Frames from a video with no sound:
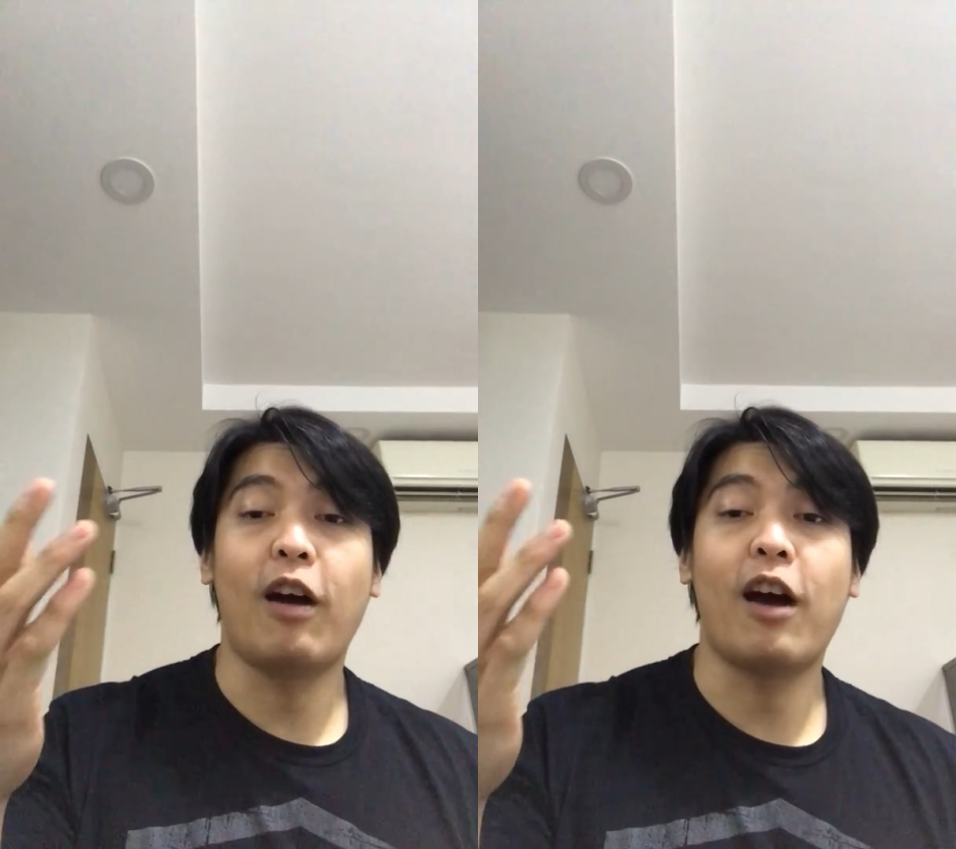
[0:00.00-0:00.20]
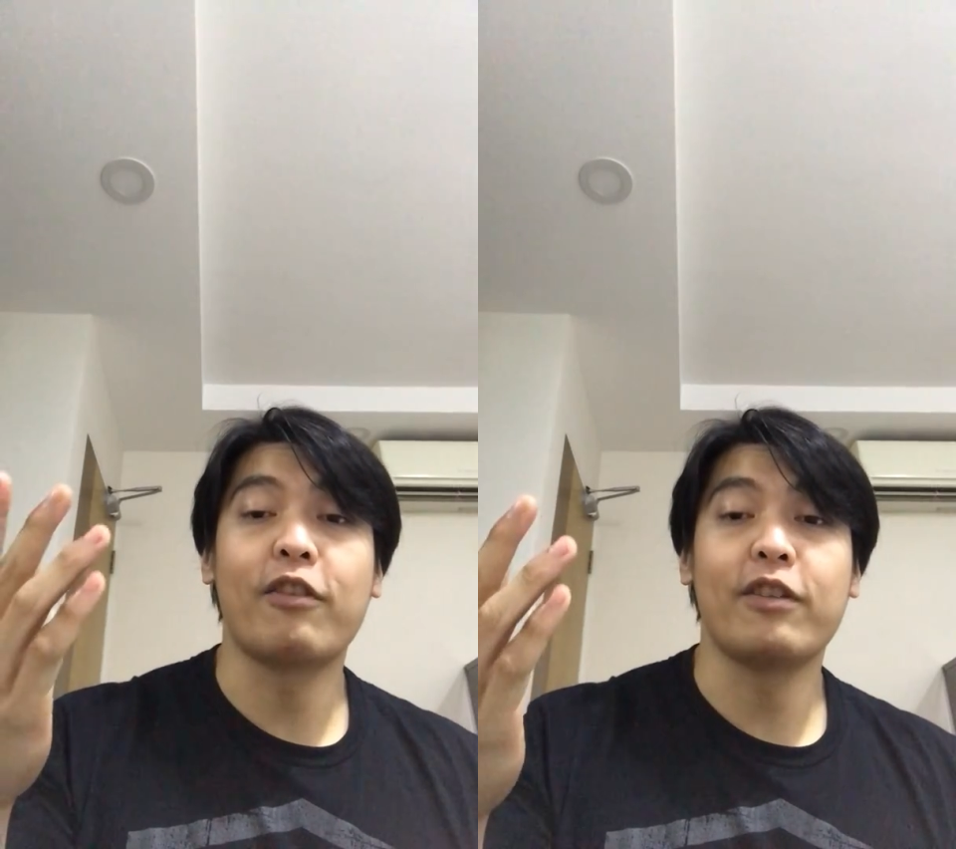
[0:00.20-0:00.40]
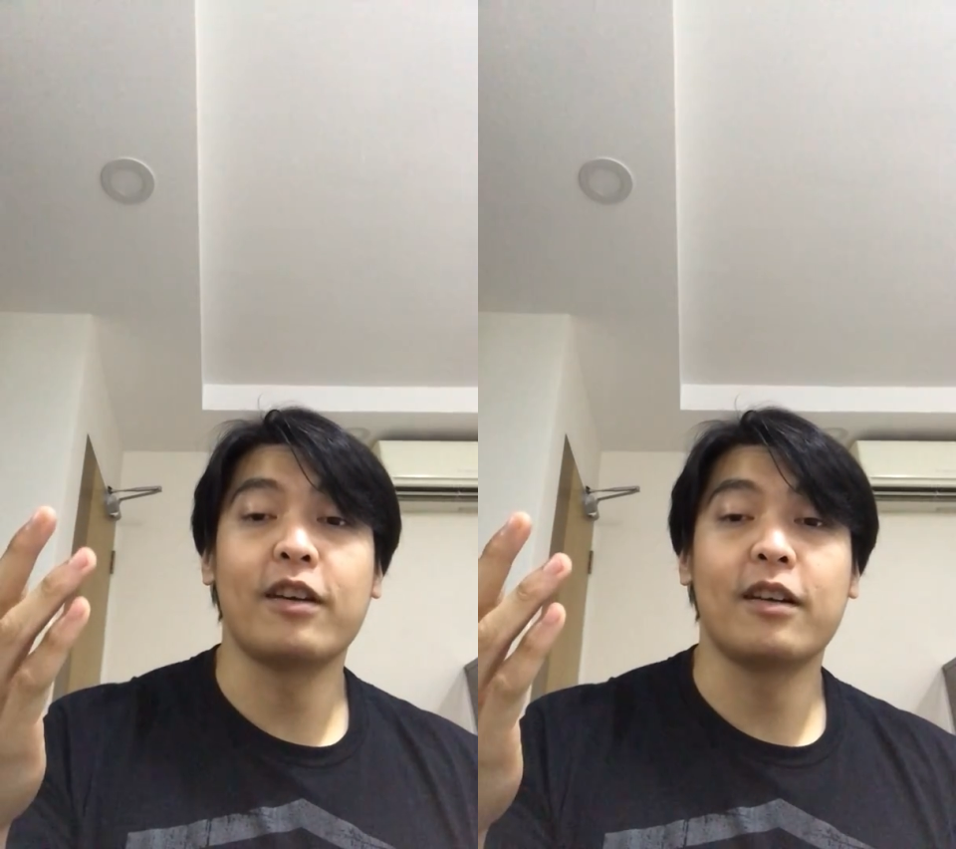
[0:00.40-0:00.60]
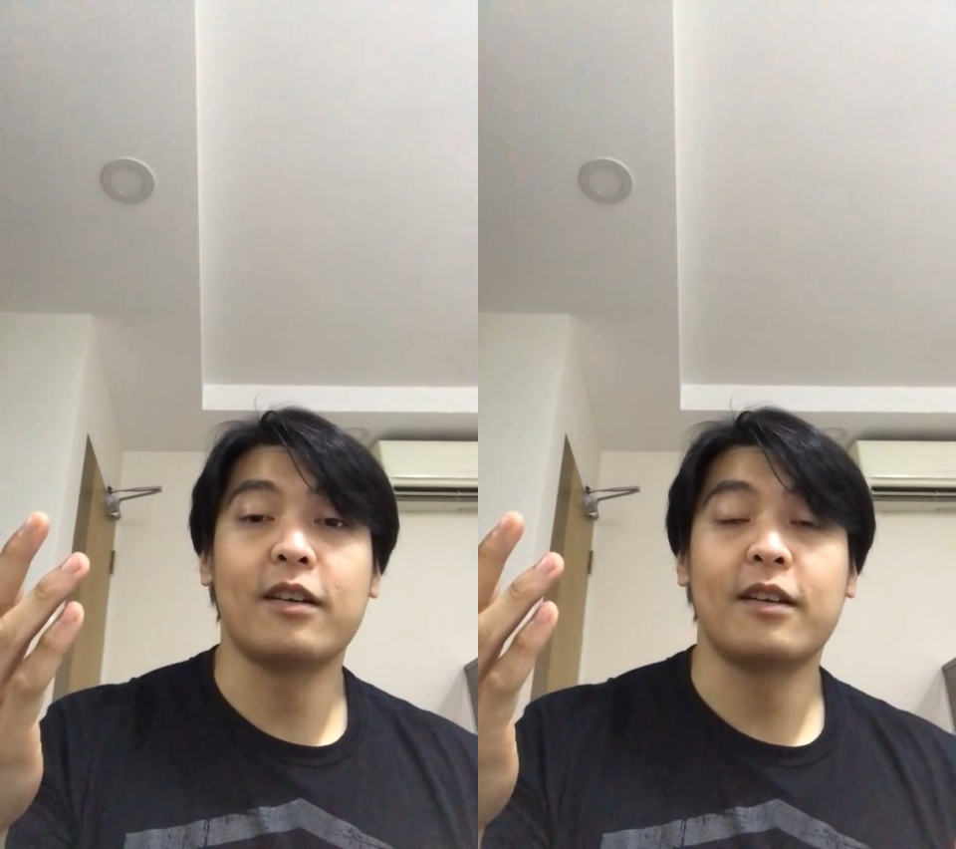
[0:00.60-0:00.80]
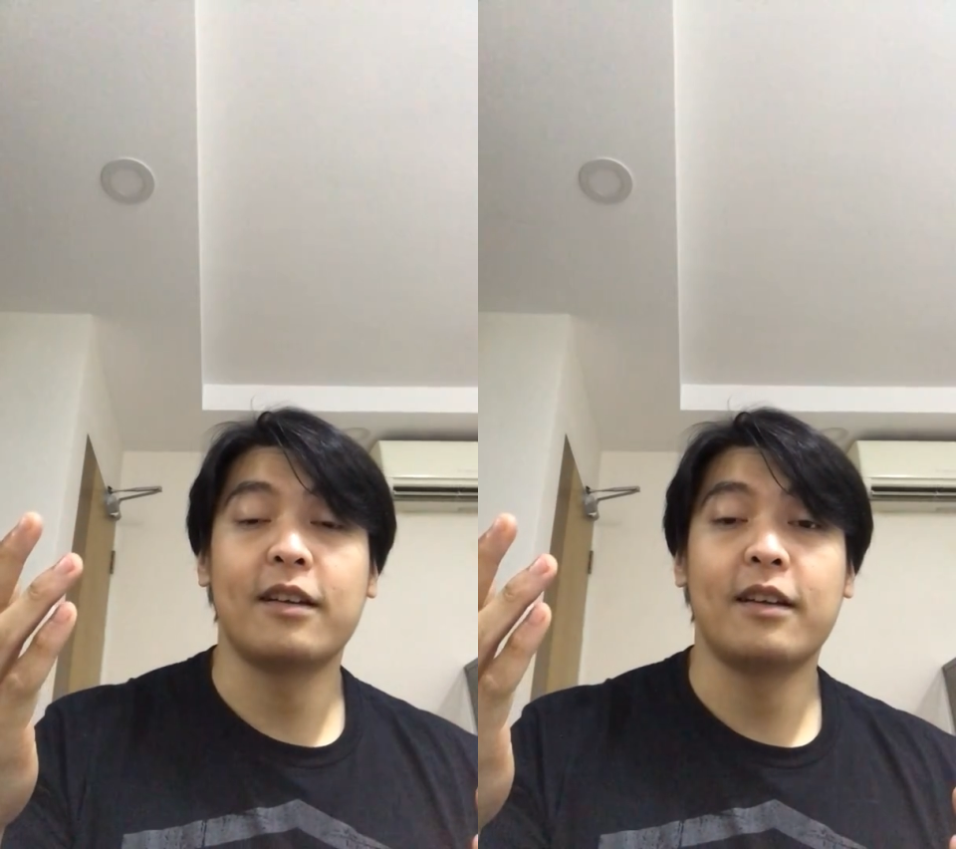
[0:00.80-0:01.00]
hungrier
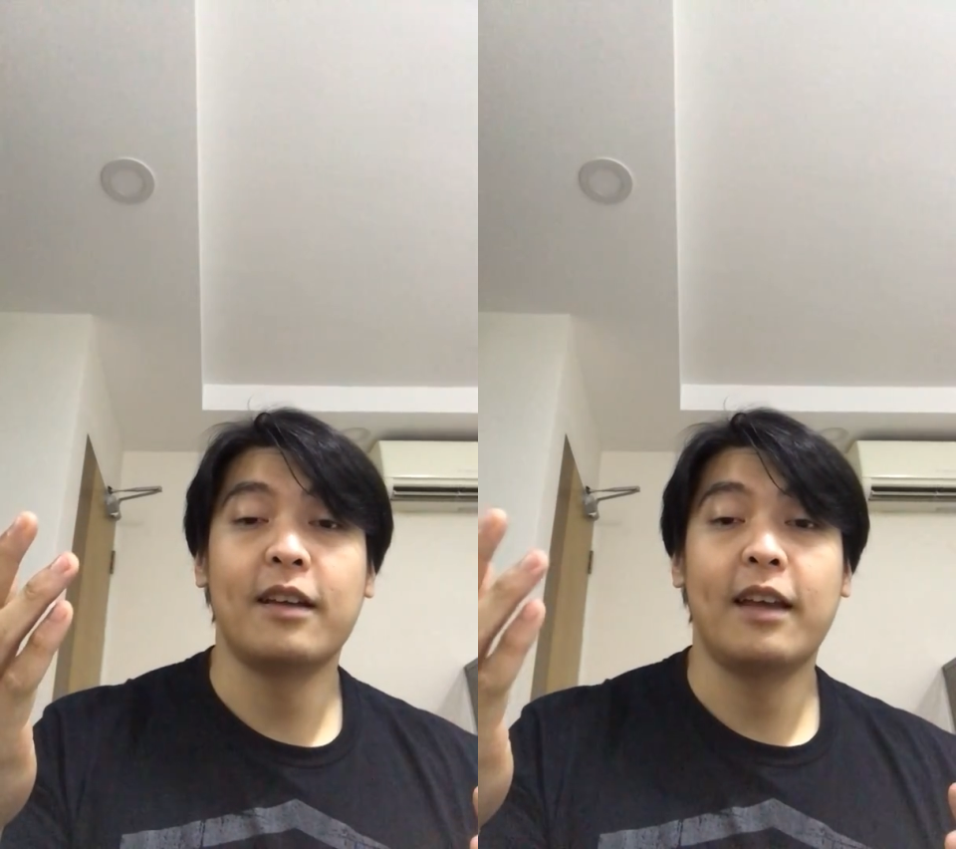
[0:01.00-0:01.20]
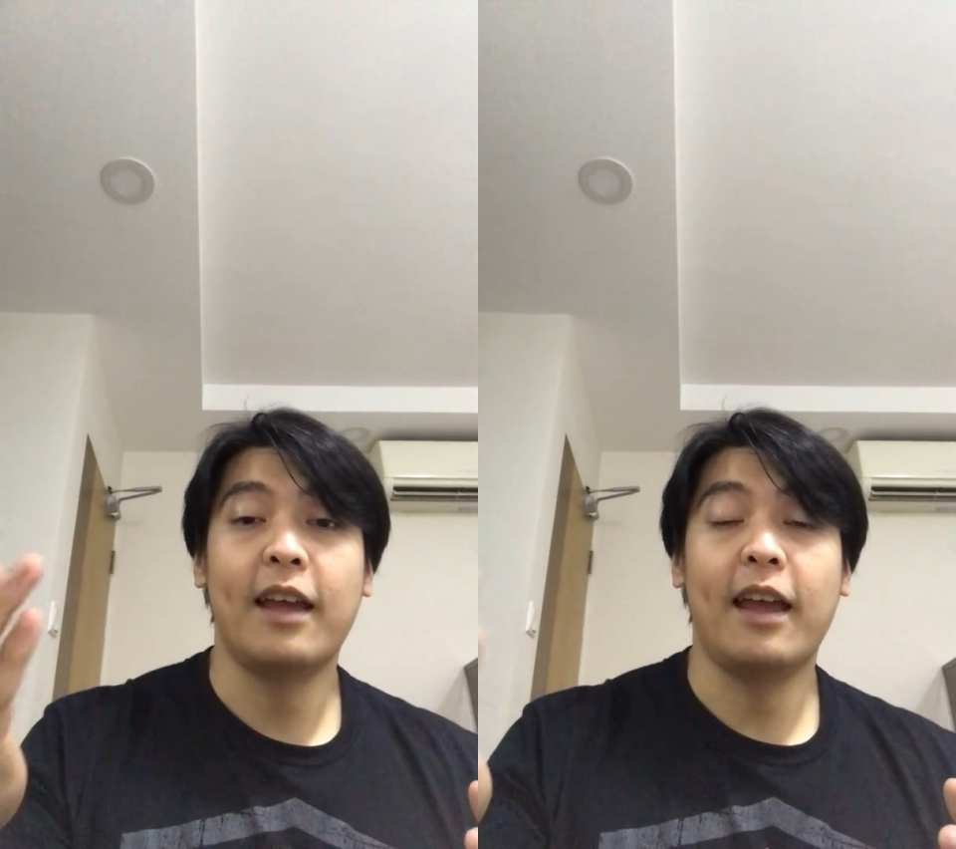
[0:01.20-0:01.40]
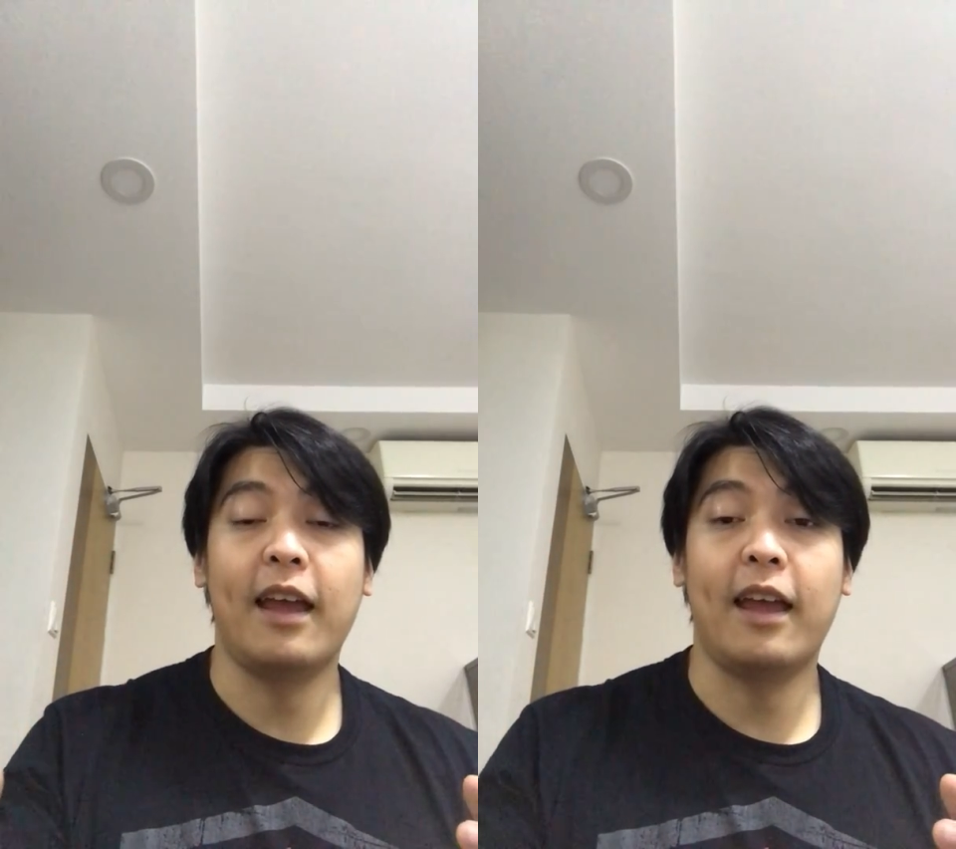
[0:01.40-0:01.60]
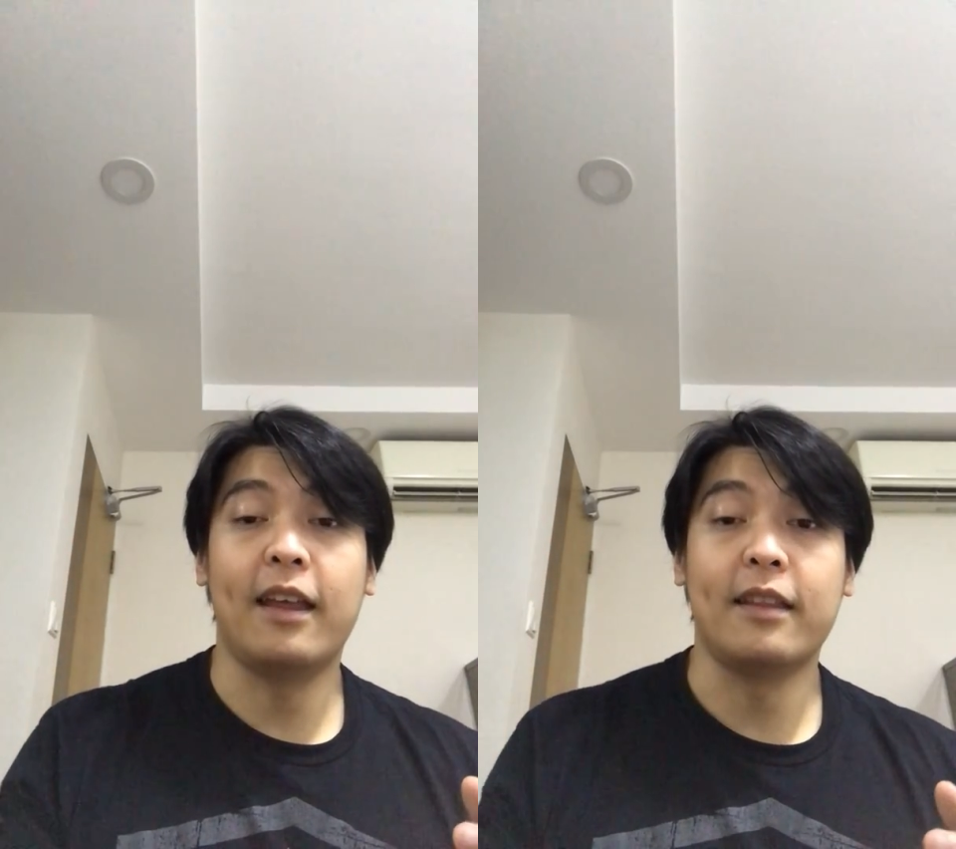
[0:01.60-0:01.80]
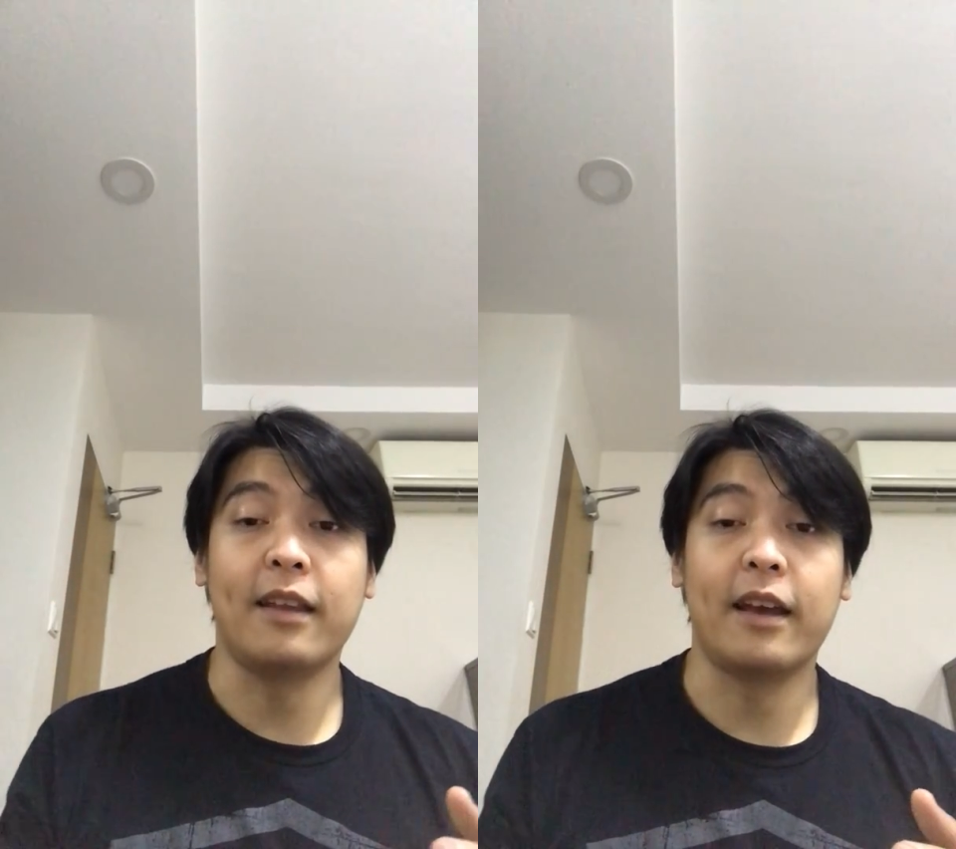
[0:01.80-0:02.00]

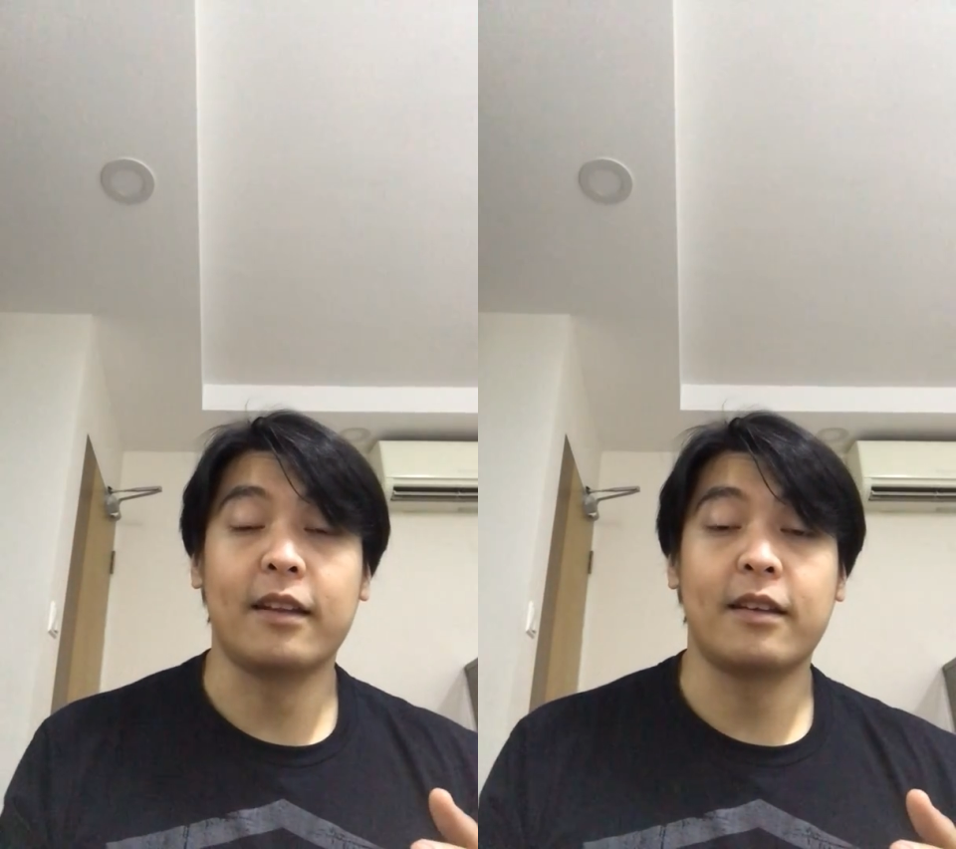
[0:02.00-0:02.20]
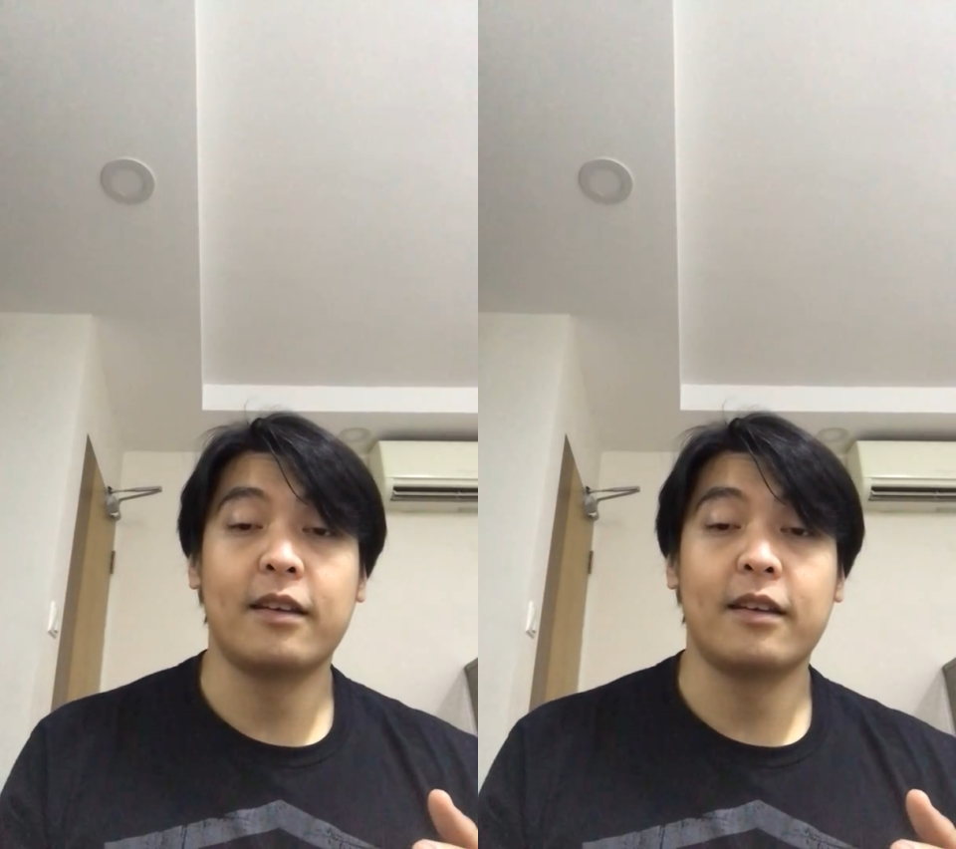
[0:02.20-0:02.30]
at night.